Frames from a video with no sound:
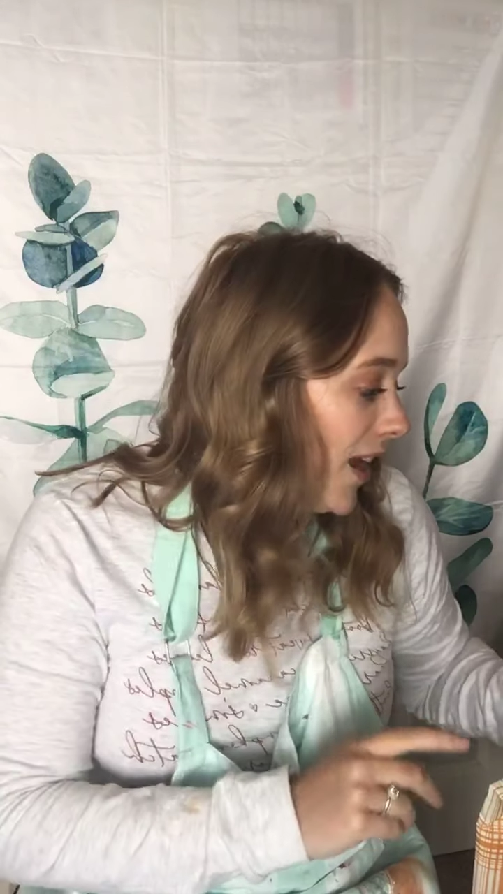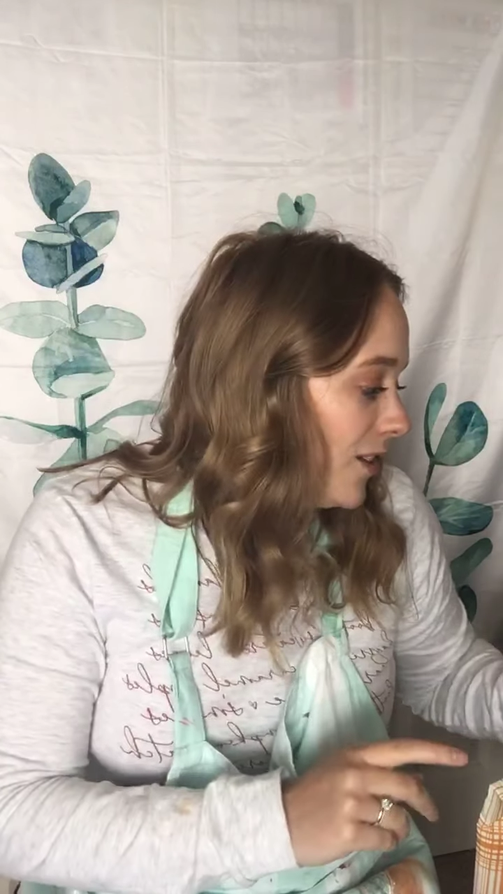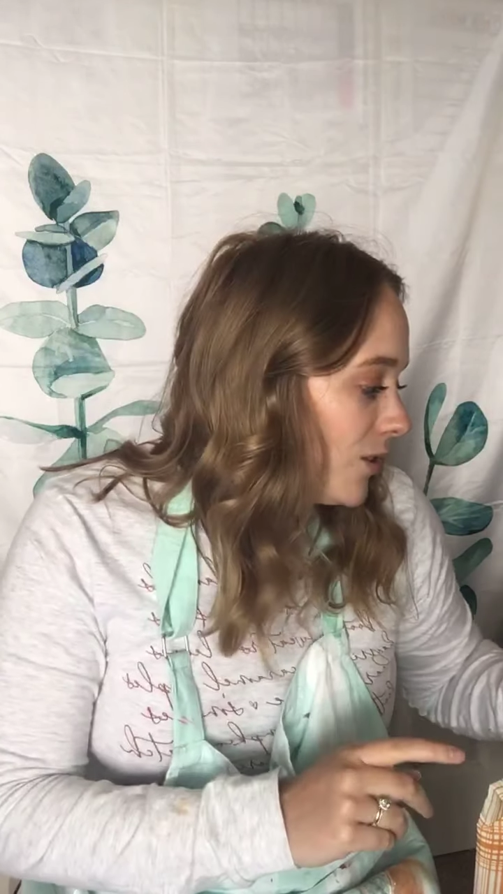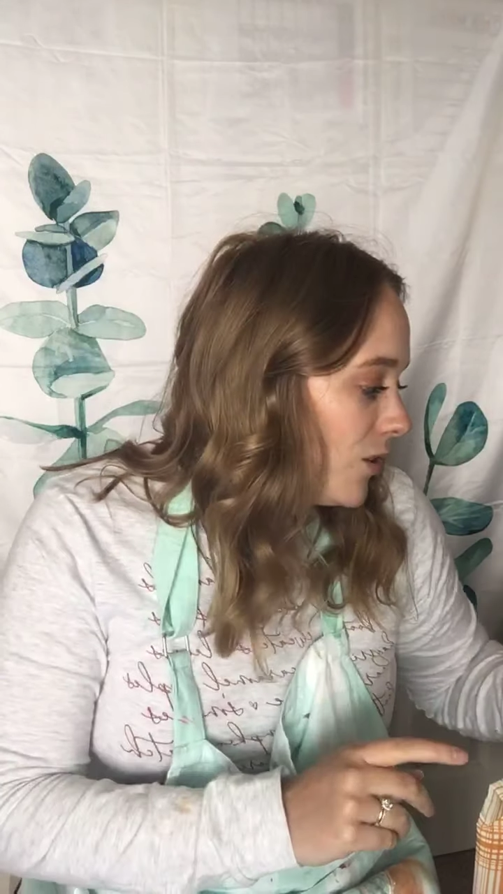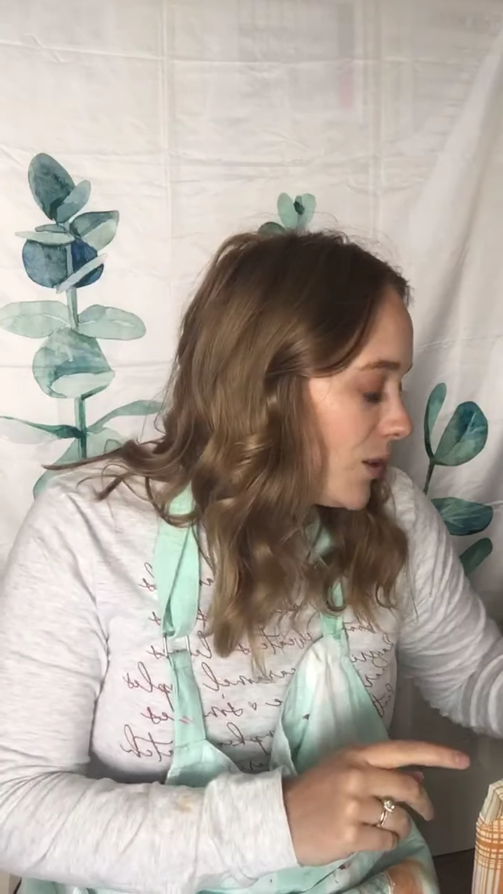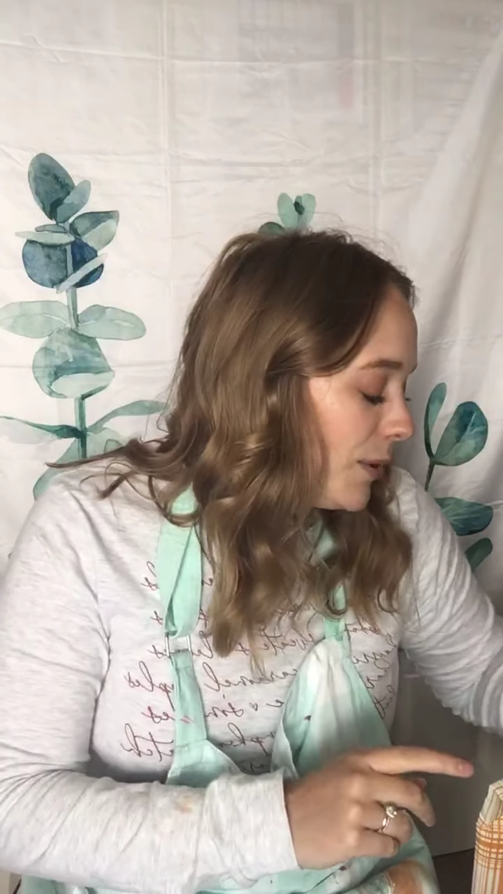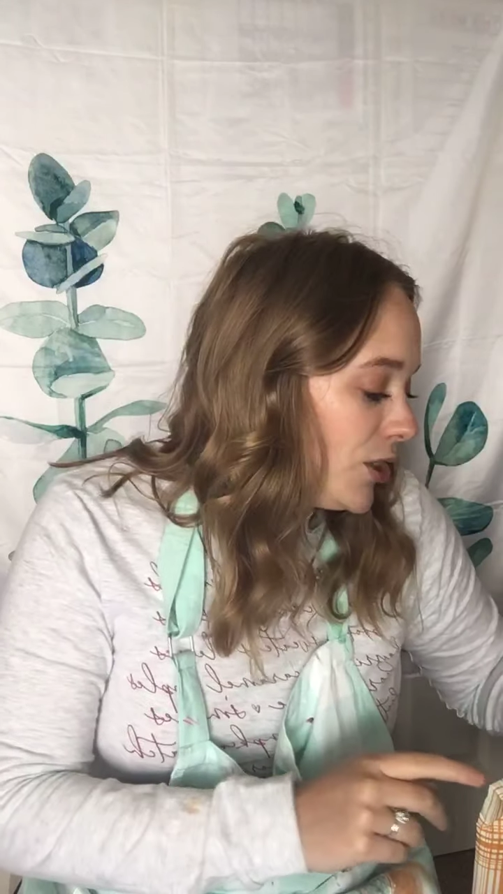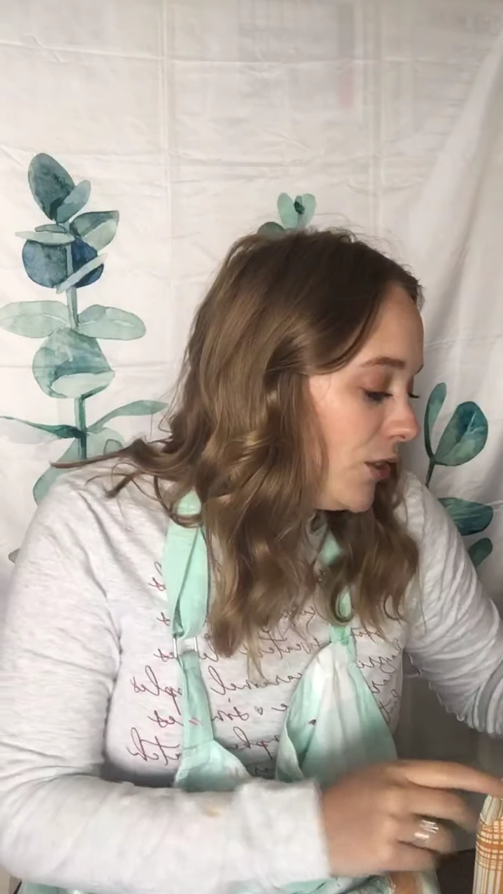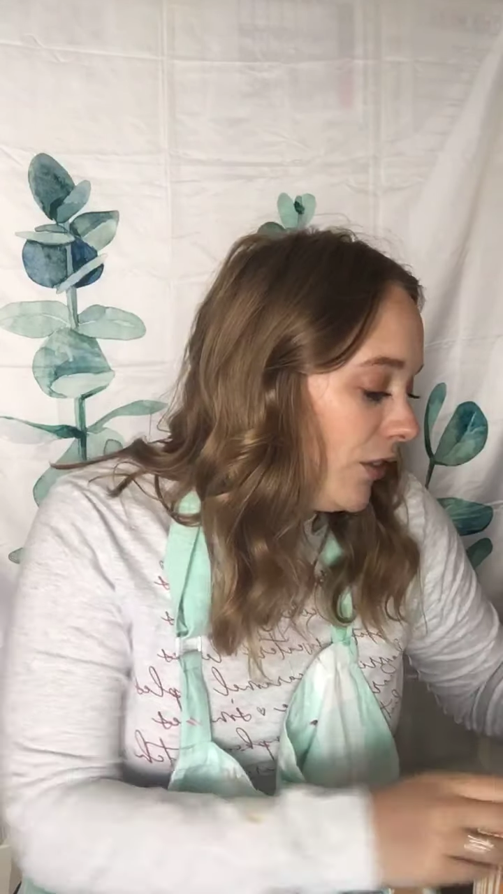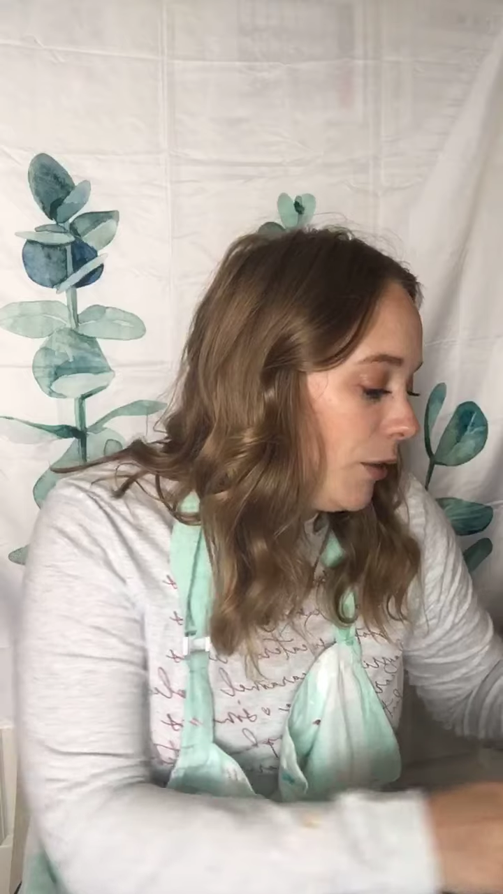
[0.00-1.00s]
So So those are my
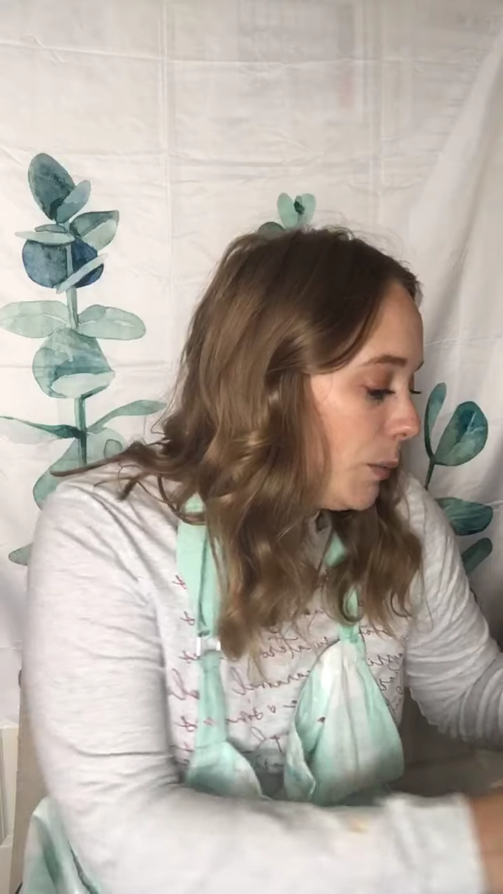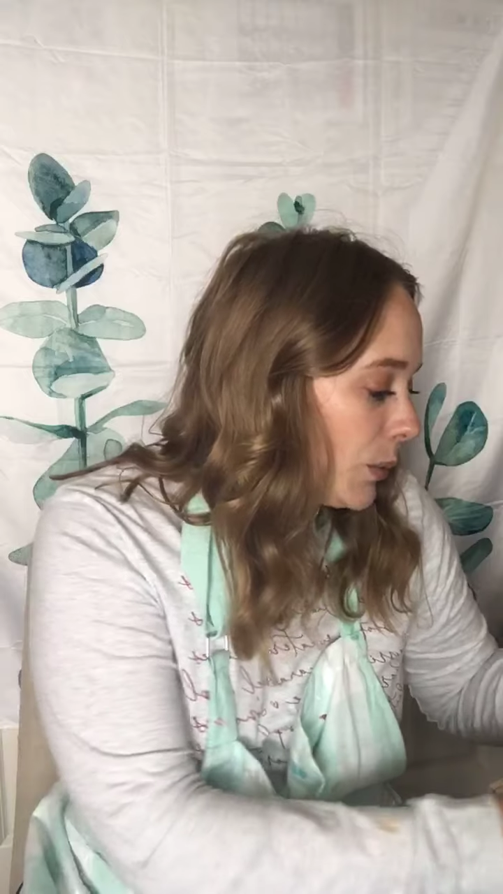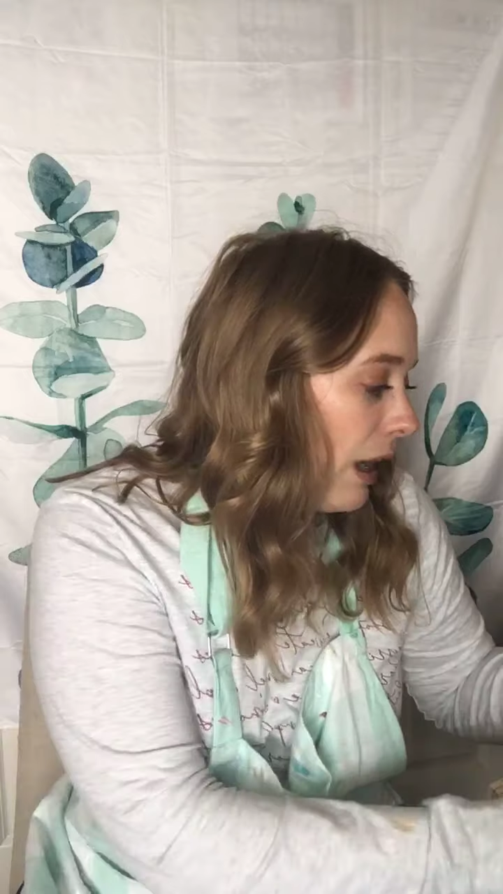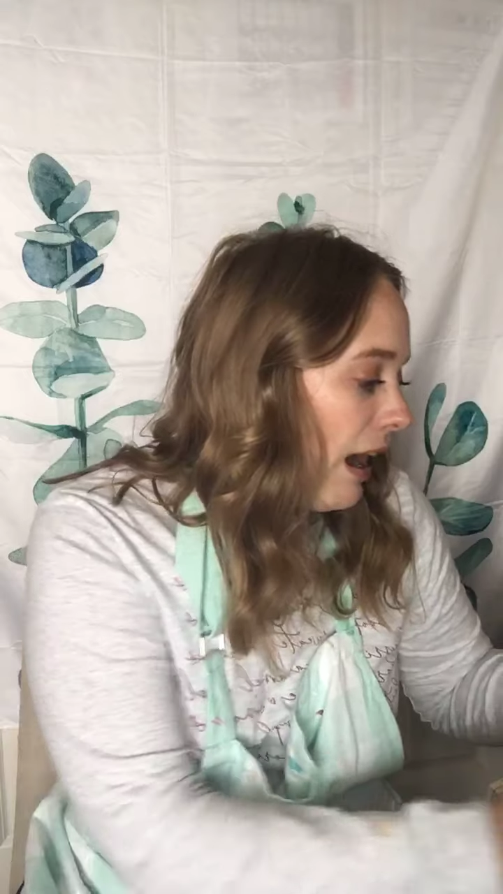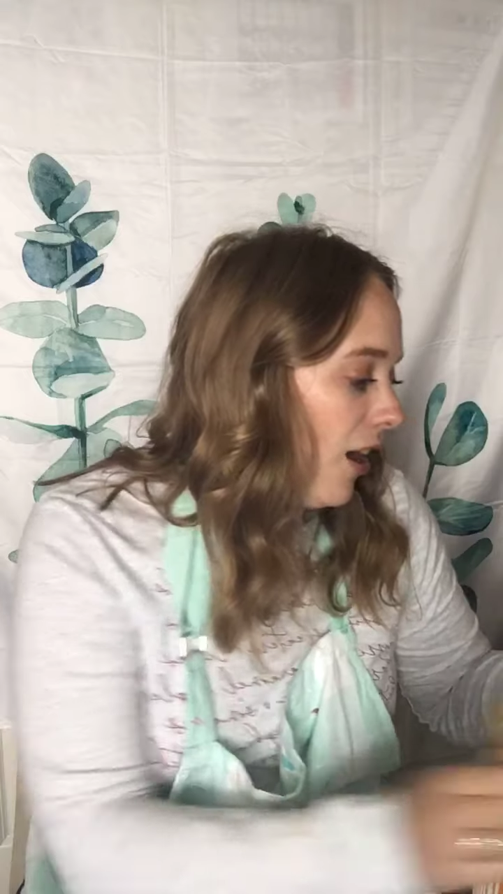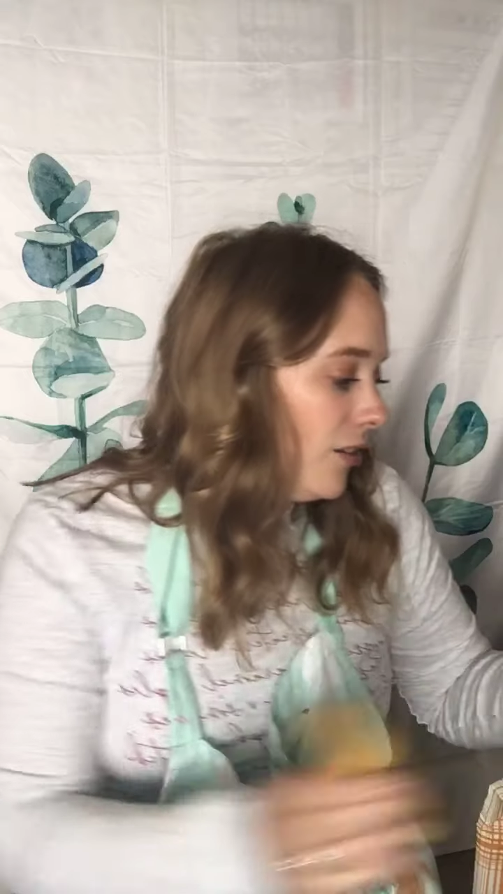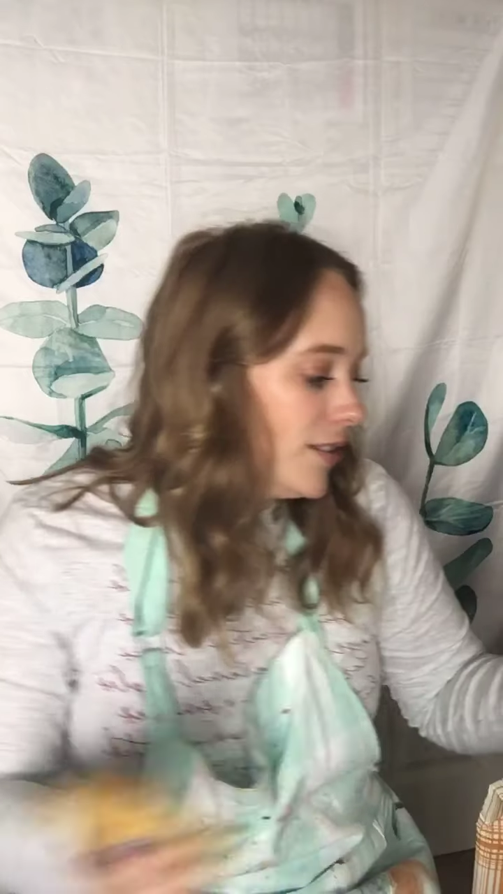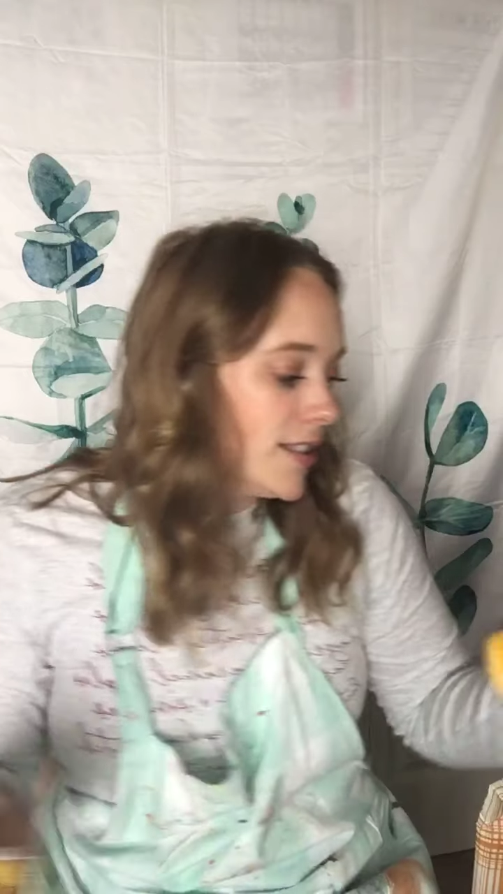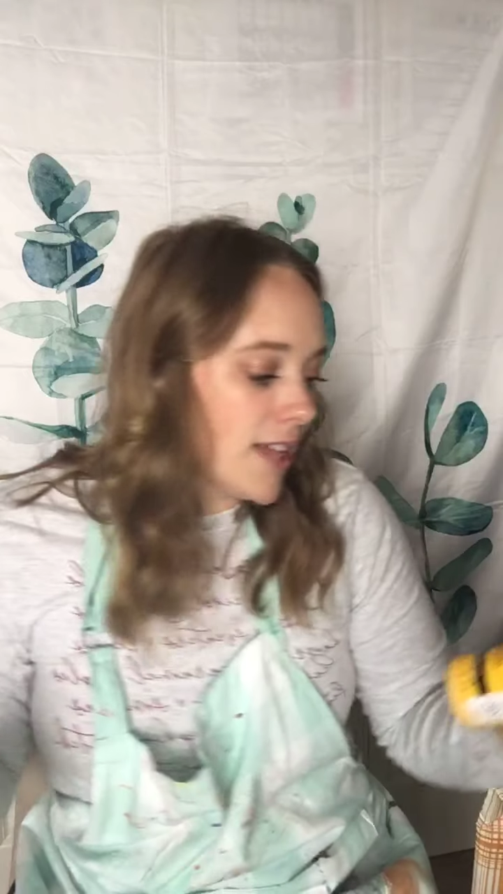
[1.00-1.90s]
two favorite browns.